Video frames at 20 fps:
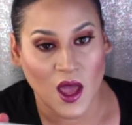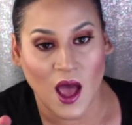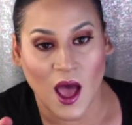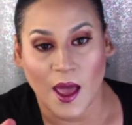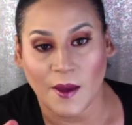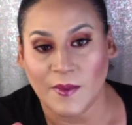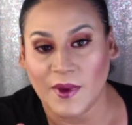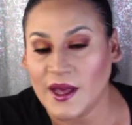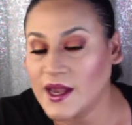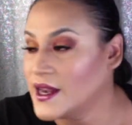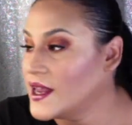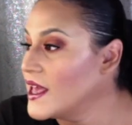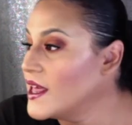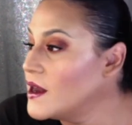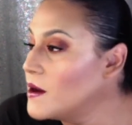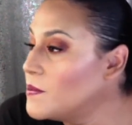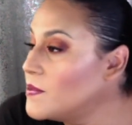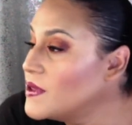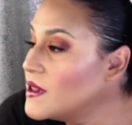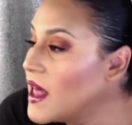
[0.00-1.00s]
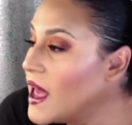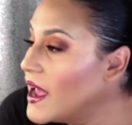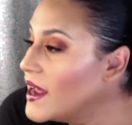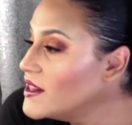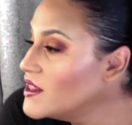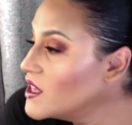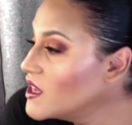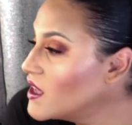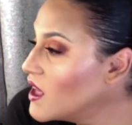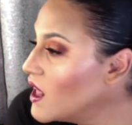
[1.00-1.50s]
I mean, it
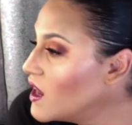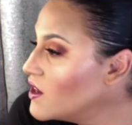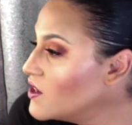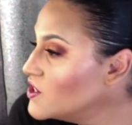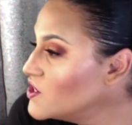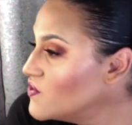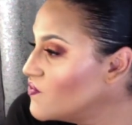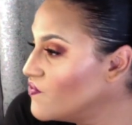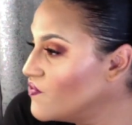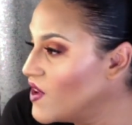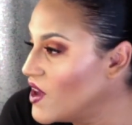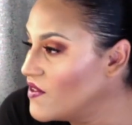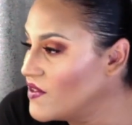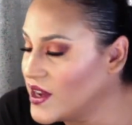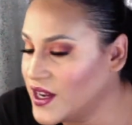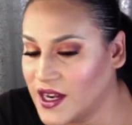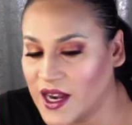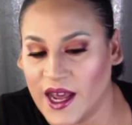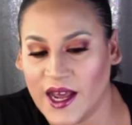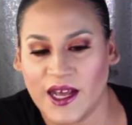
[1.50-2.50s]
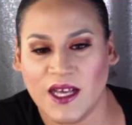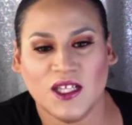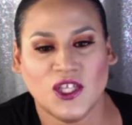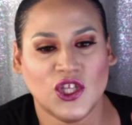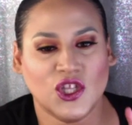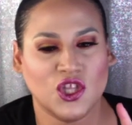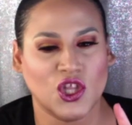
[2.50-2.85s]
applied the colors very nice.